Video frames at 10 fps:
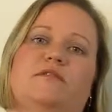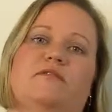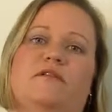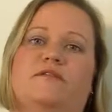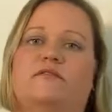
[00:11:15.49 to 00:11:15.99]
There's
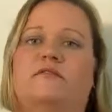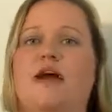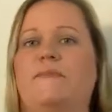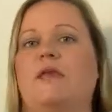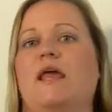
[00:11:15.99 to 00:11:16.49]
all this
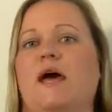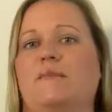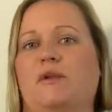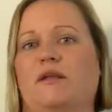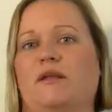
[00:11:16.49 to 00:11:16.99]
crap that
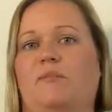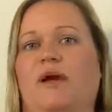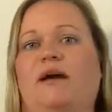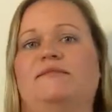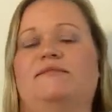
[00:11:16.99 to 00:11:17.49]
happened in the
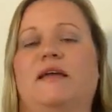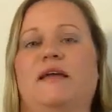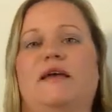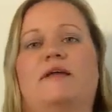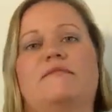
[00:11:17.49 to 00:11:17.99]
past,
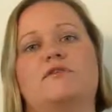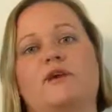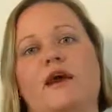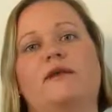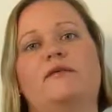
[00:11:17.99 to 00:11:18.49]
and we're
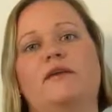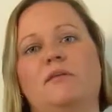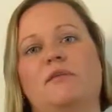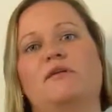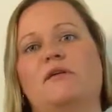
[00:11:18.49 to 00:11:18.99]
trying to
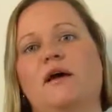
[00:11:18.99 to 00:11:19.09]
keep it